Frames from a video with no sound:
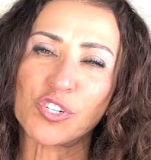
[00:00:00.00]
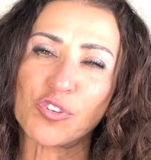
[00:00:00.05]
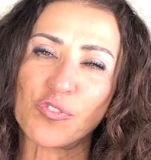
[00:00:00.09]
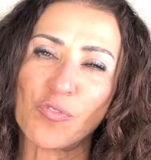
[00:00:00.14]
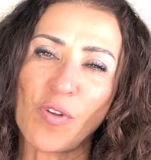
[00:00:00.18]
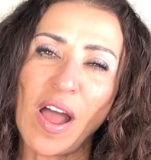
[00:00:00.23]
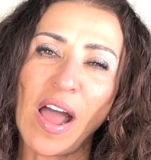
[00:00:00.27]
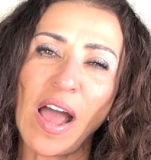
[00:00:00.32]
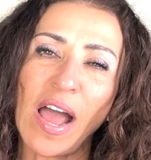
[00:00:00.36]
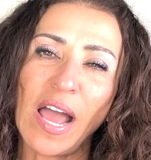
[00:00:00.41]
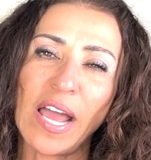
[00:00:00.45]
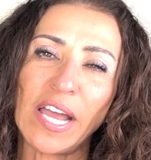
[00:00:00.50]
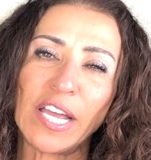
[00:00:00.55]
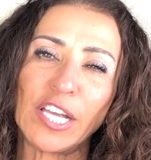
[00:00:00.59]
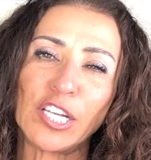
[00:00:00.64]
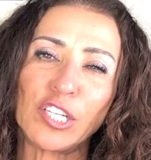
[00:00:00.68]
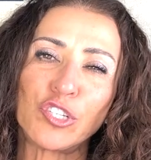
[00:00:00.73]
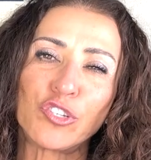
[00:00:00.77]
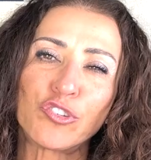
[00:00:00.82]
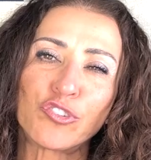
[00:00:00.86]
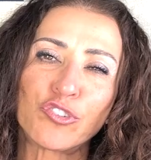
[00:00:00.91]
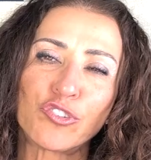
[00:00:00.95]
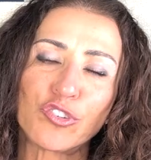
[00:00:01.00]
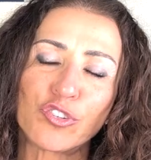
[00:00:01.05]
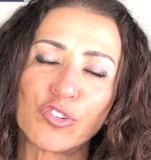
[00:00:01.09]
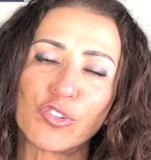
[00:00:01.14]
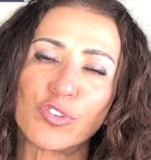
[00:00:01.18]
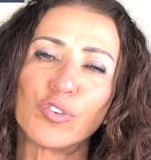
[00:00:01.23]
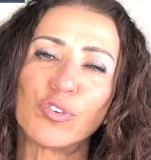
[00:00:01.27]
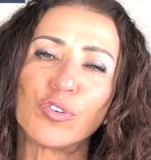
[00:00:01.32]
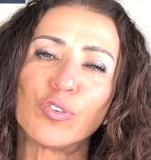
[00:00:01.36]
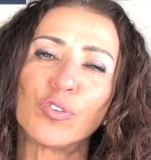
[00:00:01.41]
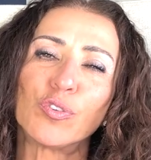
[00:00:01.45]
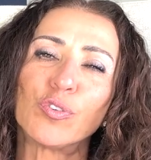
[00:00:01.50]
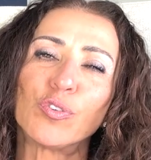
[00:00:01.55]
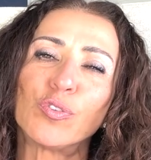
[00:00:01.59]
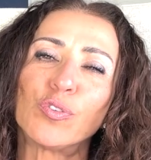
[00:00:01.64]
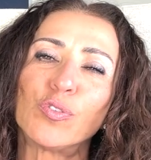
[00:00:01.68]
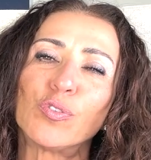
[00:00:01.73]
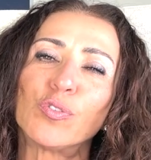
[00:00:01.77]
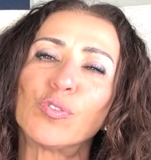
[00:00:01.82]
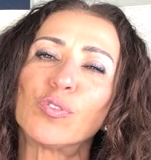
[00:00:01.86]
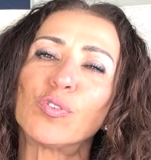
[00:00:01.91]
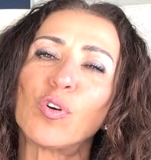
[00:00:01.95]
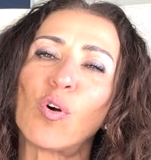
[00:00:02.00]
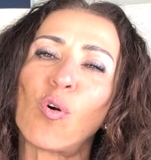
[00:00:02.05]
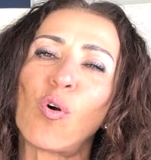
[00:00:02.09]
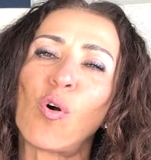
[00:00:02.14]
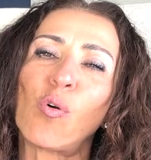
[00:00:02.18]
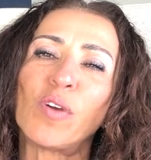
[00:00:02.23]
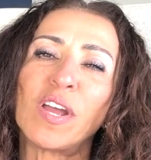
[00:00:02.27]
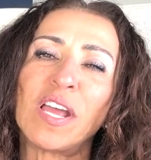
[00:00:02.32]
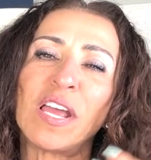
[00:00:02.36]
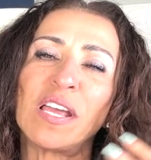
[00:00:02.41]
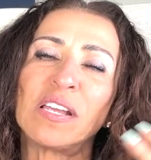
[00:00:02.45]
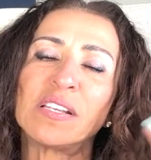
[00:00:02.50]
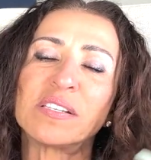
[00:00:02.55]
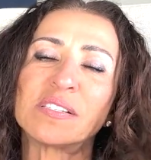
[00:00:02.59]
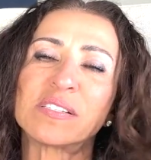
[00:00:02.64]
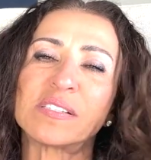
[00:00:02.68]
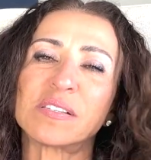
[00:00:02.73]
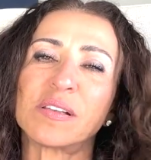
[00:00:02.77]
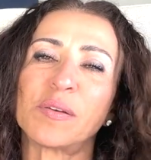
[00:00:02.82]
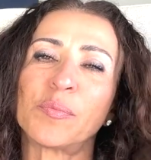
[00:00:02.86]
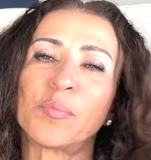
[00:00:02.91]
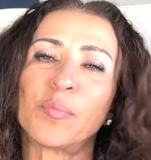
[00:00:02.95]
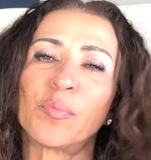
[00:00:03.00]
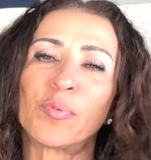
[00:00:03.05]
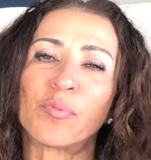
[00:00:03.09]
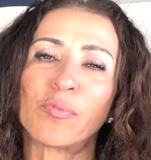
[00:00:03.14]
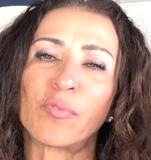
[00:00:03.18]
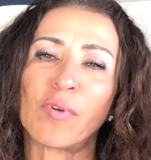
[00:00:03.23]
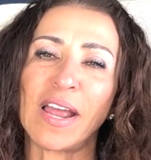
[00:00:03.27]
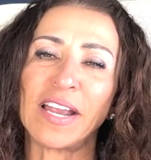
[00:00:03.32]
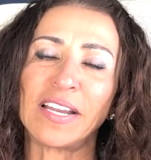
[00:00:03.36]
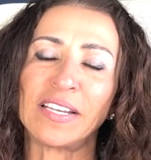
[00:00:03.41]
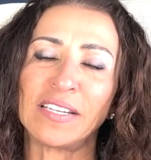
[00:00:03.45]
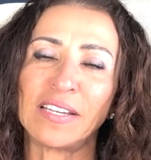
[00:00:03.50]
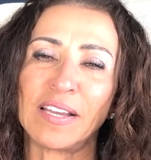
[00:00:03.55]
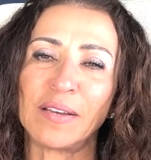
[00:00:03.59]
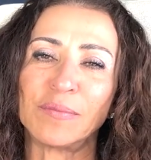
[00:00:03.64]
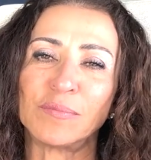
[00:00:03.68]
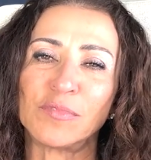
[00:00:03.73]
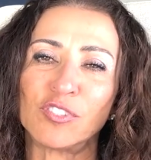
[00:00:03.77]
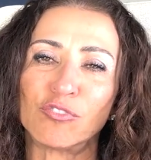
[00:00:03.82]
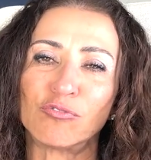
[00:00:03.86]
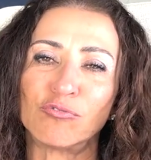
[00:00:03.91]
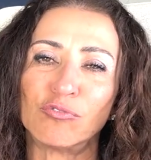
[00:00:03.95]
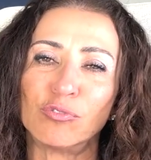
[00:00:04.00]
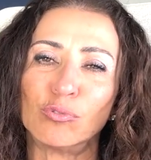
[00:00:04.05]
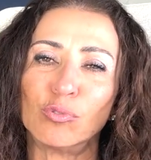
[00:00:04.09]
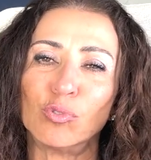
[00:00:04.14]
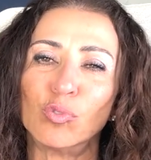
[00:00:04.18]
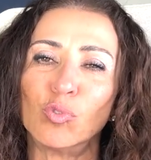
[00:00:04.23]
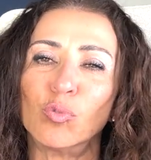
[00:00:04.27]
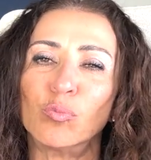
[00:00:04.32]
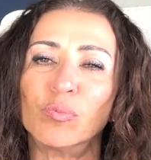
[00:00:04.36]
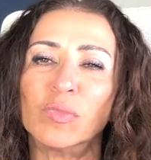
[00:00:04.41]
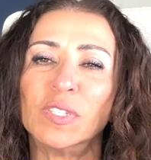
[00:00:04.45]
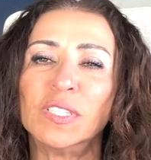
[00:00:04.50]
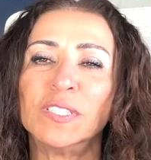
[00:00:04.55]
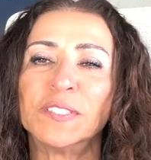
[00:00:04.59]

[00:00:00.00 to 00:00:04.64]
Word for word: try to always brighten up the room